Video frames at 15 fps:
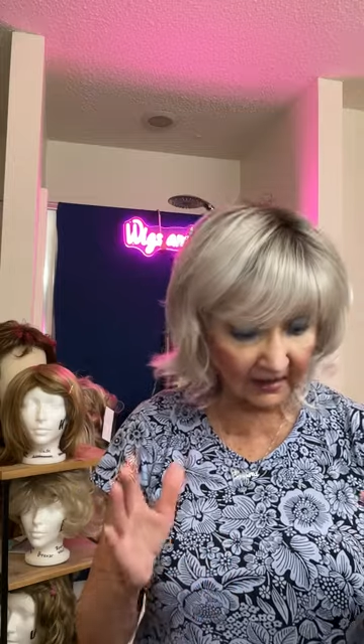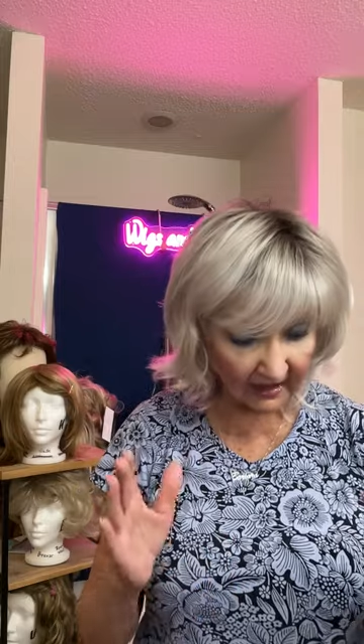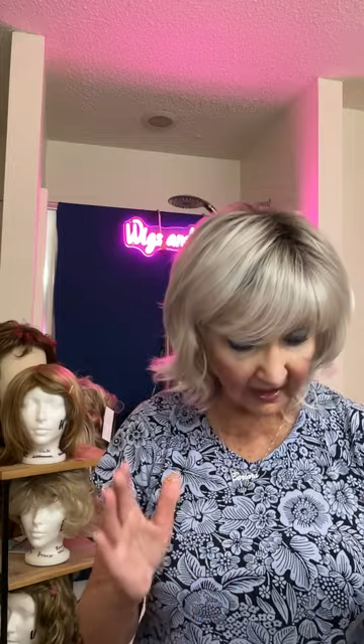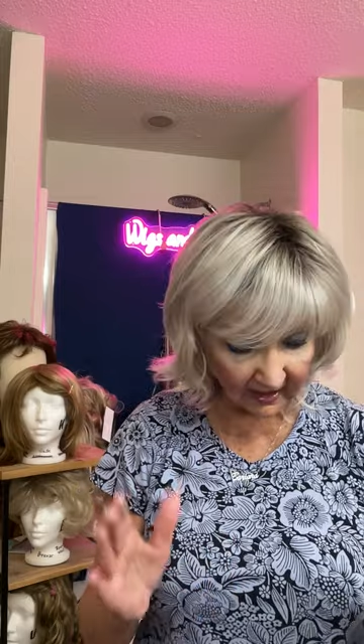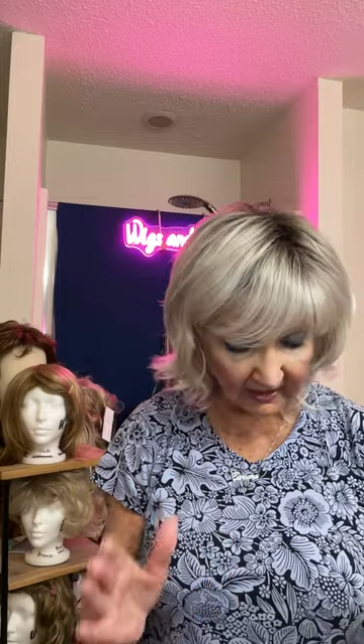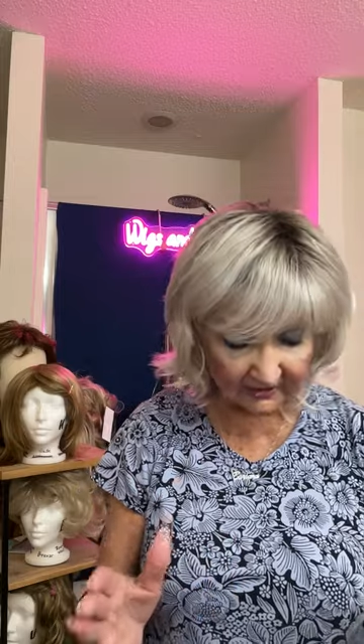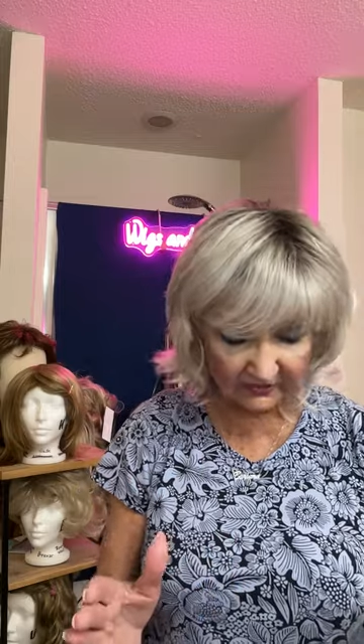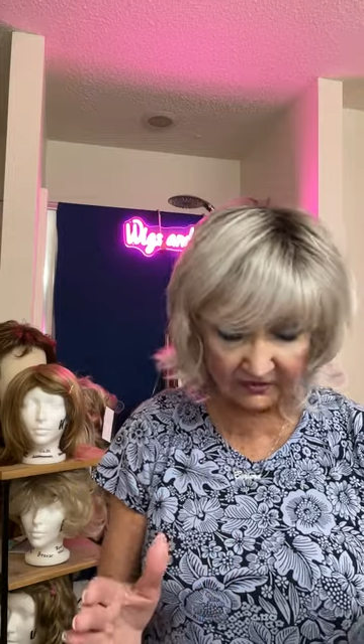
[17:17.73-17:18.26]

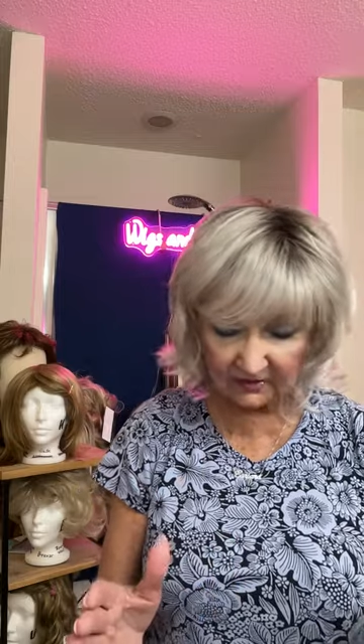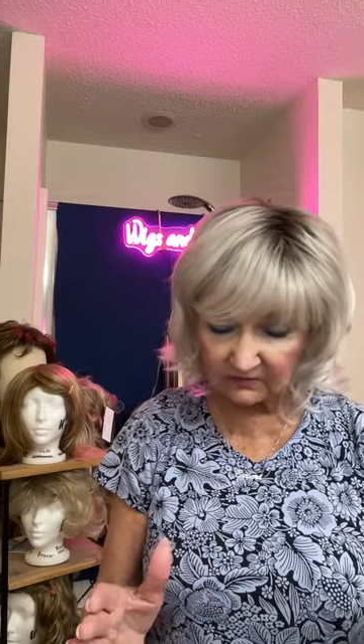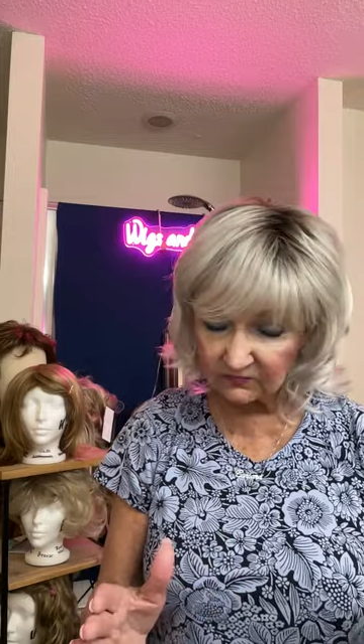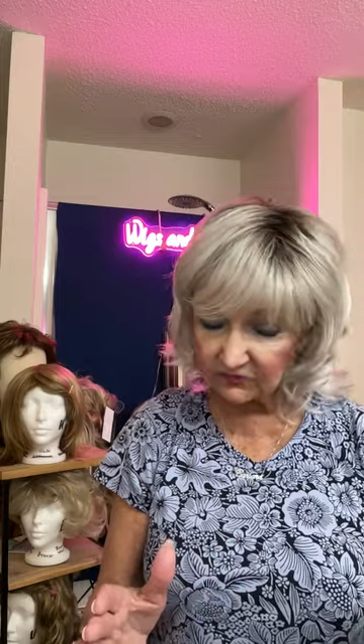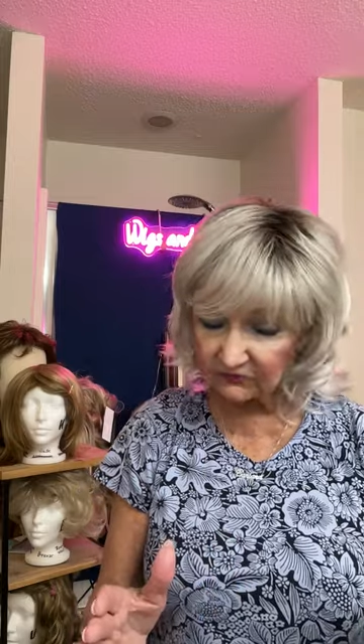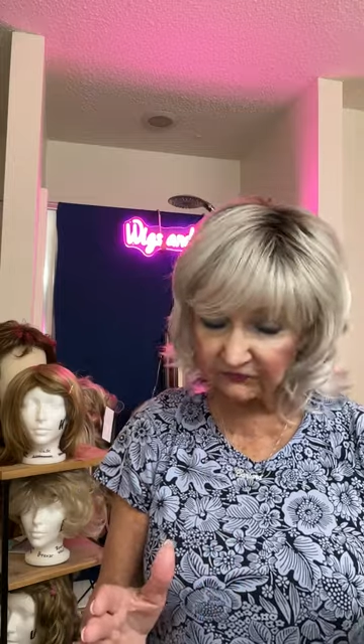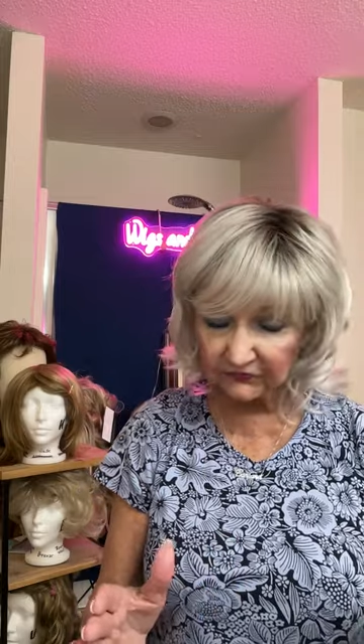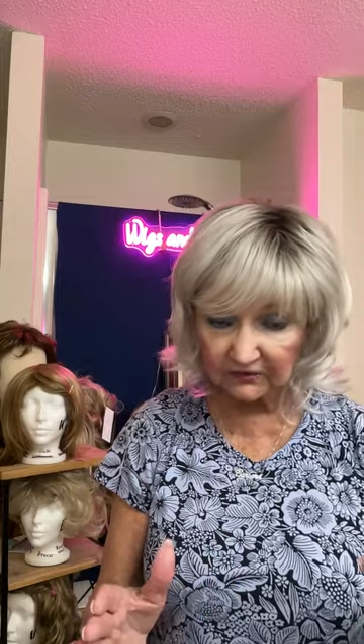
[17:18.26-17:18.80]
Ask him
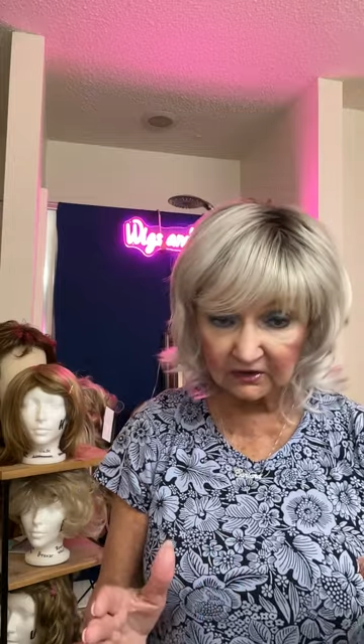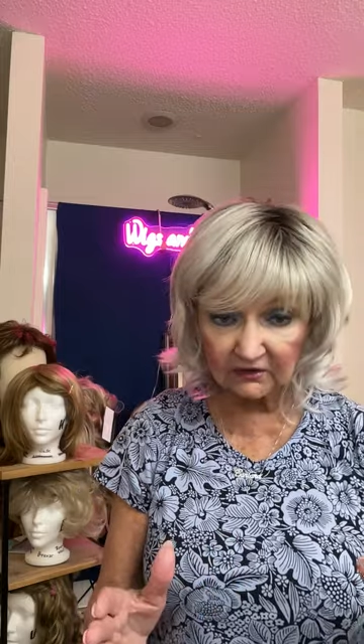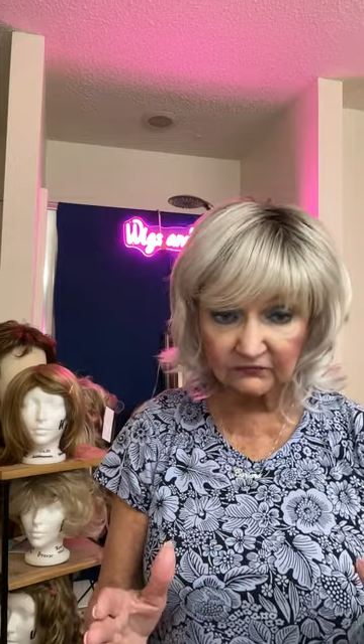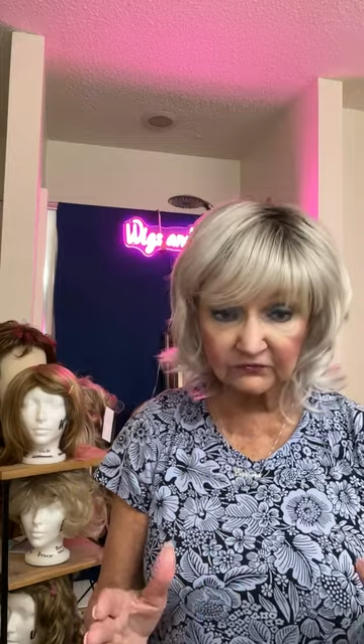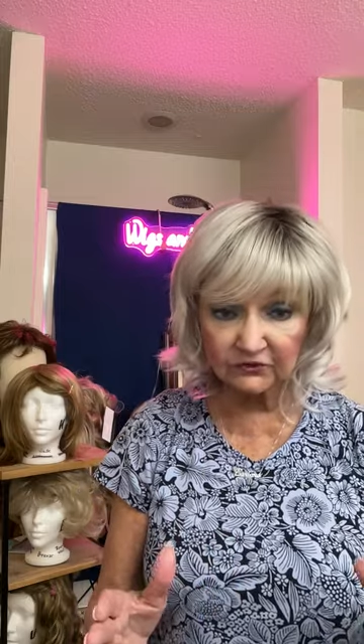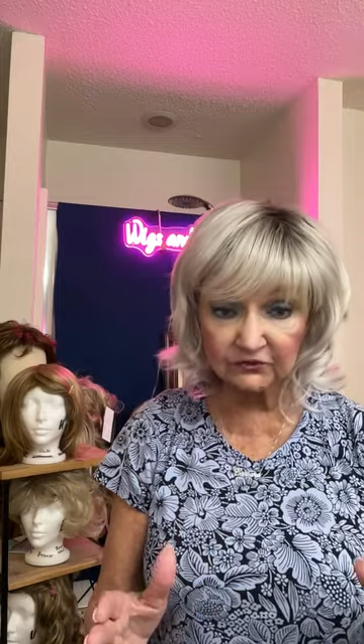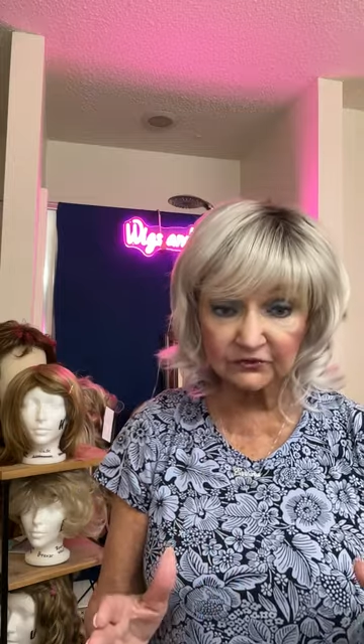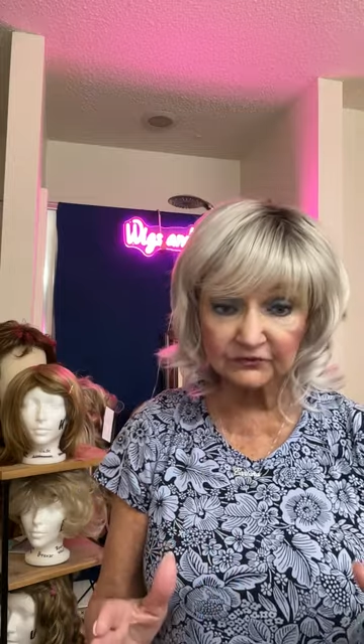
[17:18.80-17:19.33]
to forgive
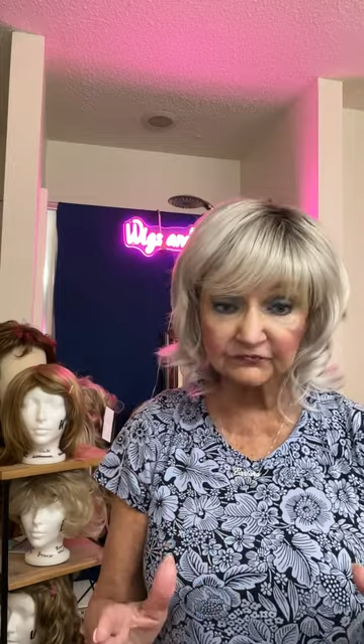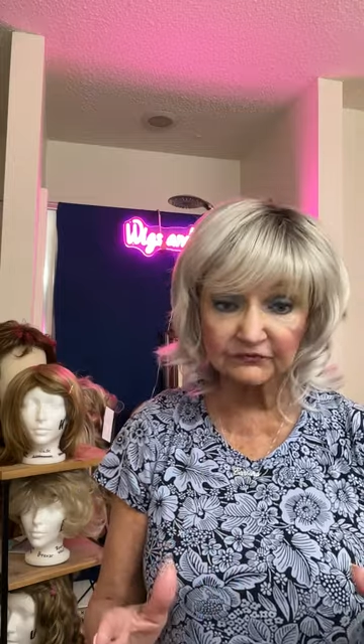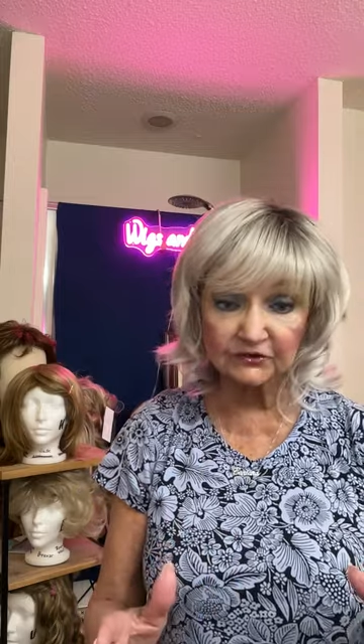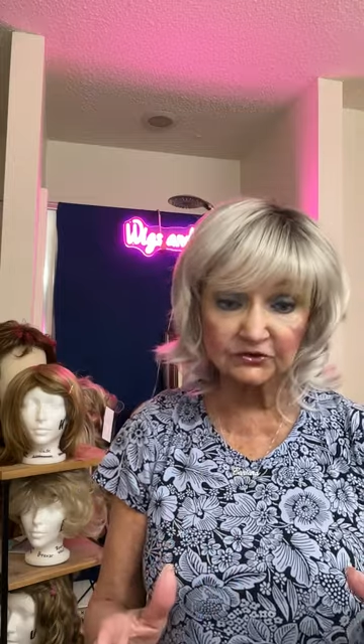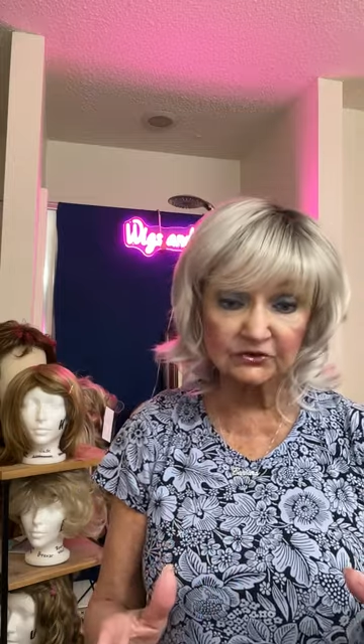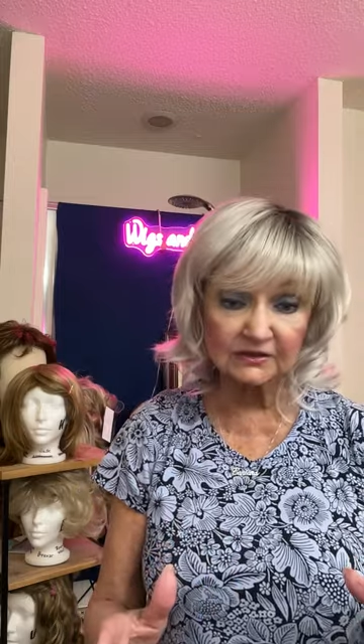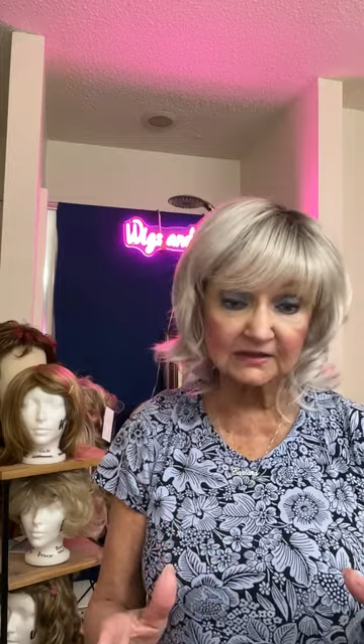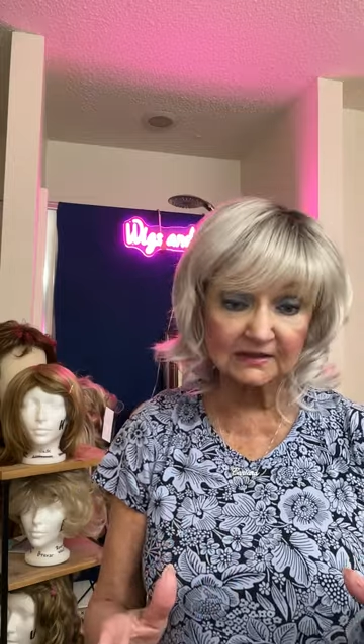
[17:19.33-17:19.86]
you of
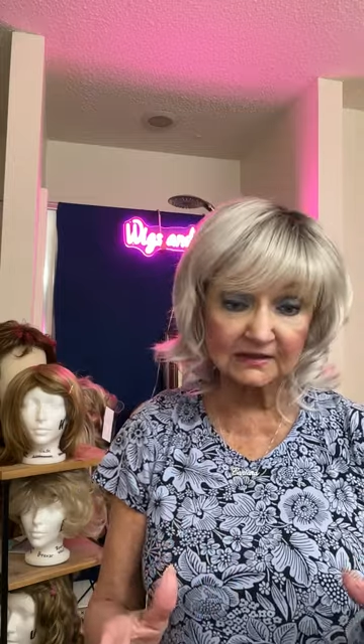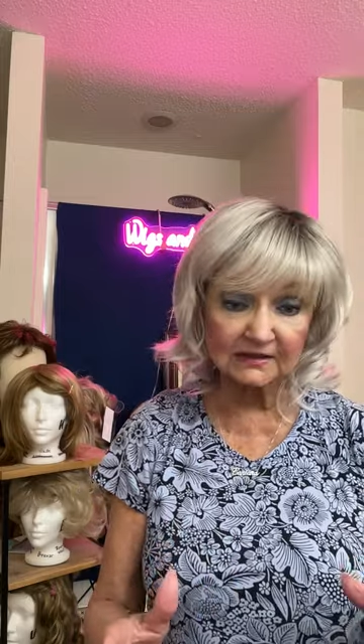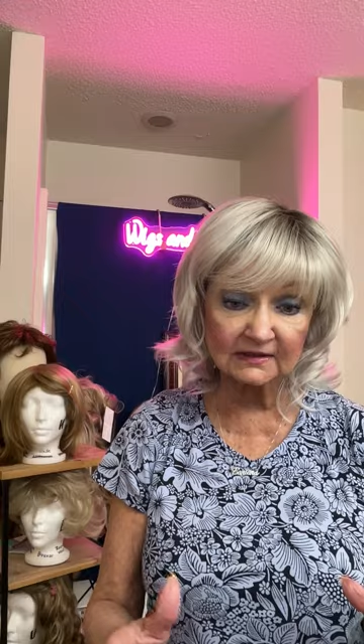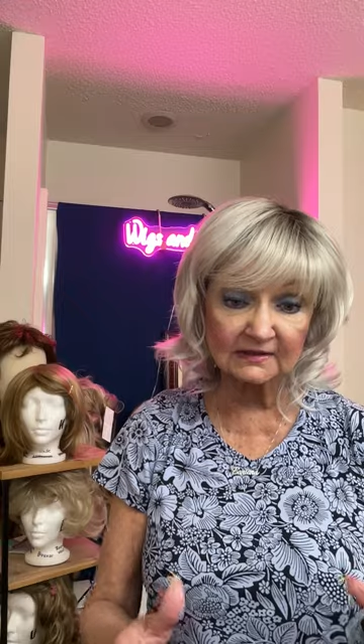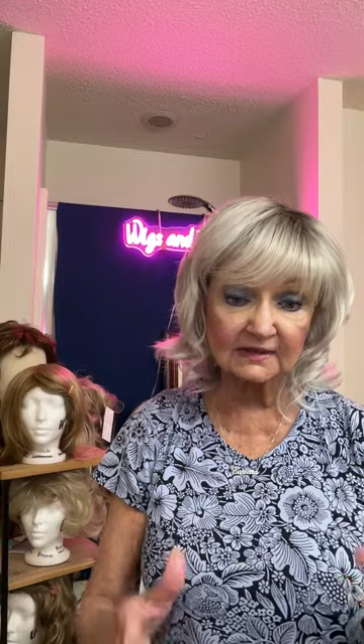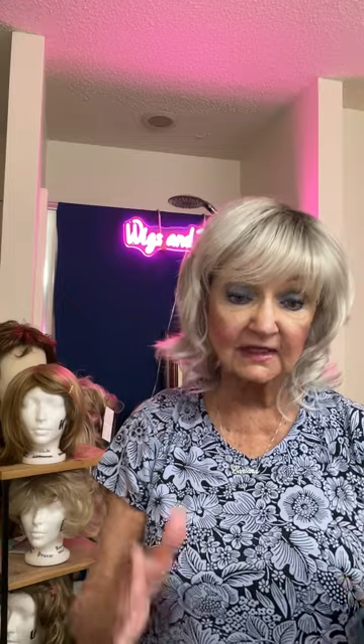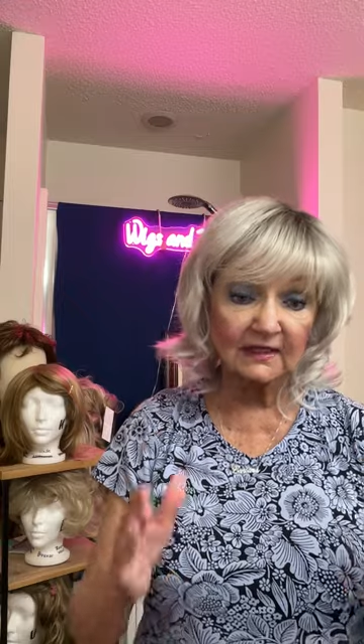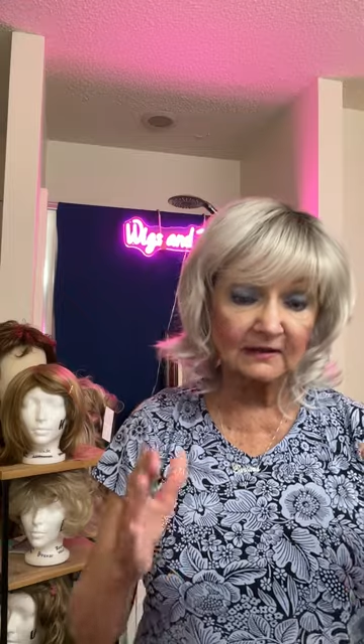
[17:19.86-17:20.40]
your sins,